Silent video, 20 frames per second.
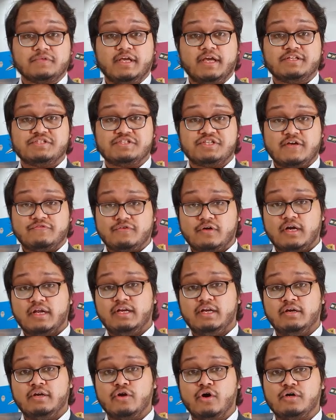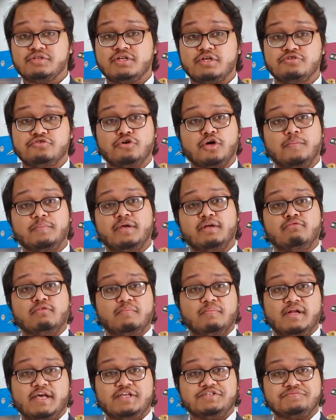It's definitely not a drop-in
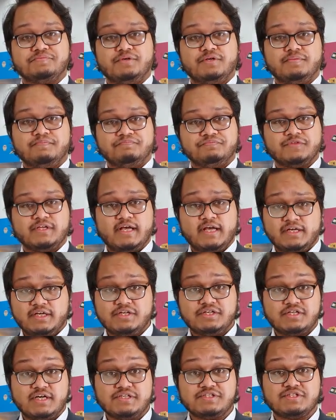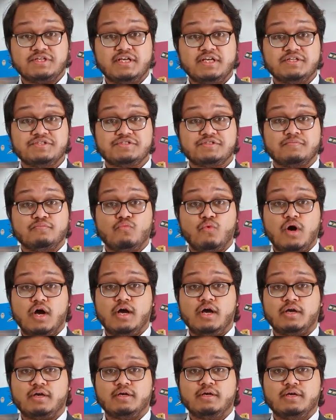replacement, and it does need some
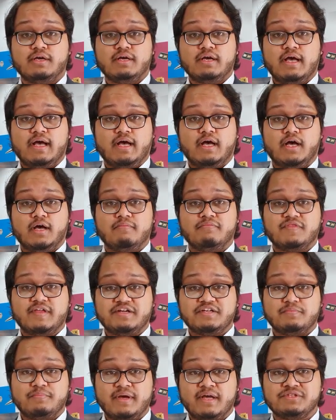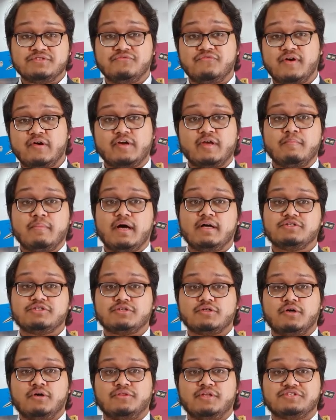work that depends very
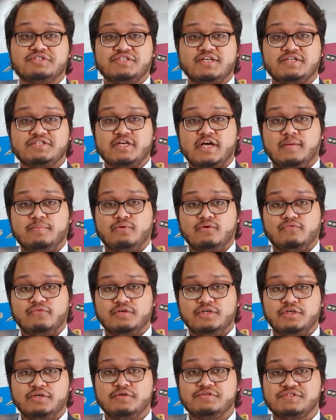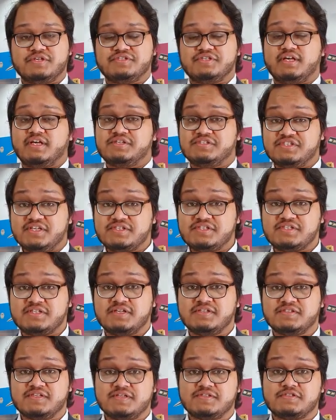much on the setup of a user's
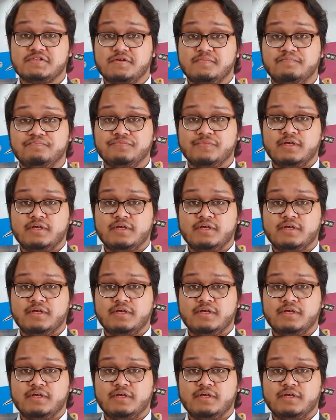existing system.